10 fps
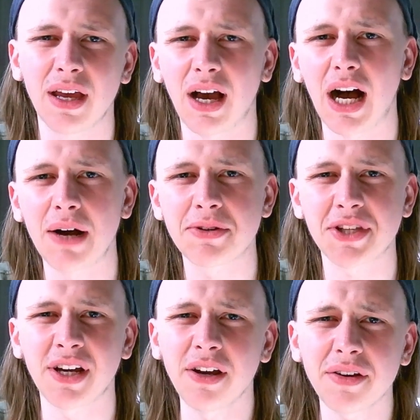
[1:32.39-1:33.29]
I was
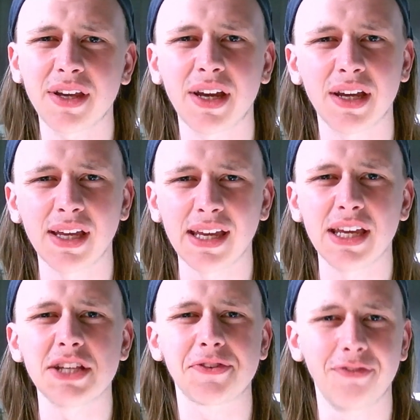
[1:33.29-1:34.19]
like, okay,
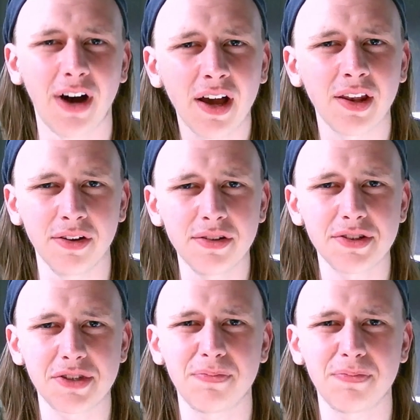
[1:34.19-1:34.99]
it's violent,